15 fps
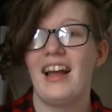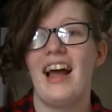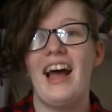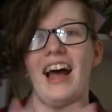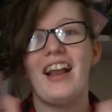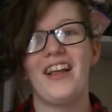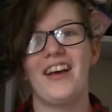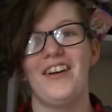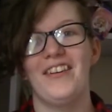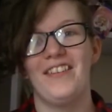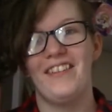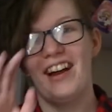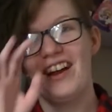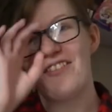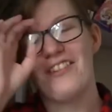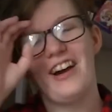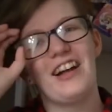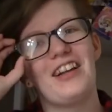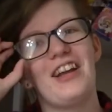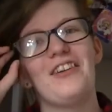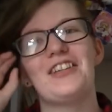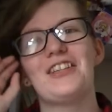Hello and
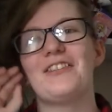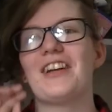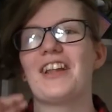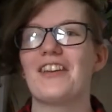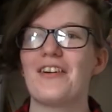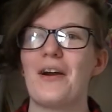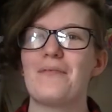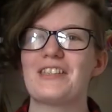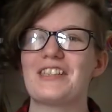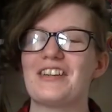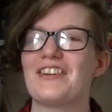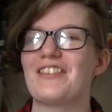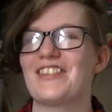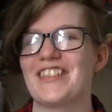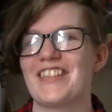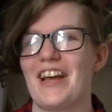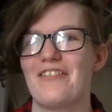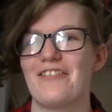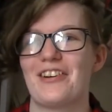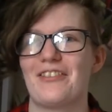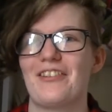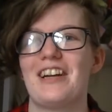welcome to another episode of
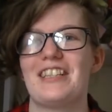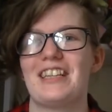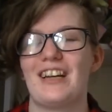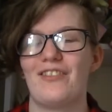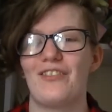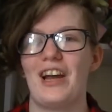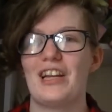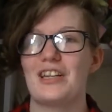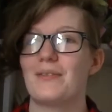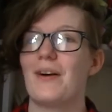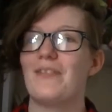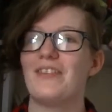Deciphering Writing Advice, where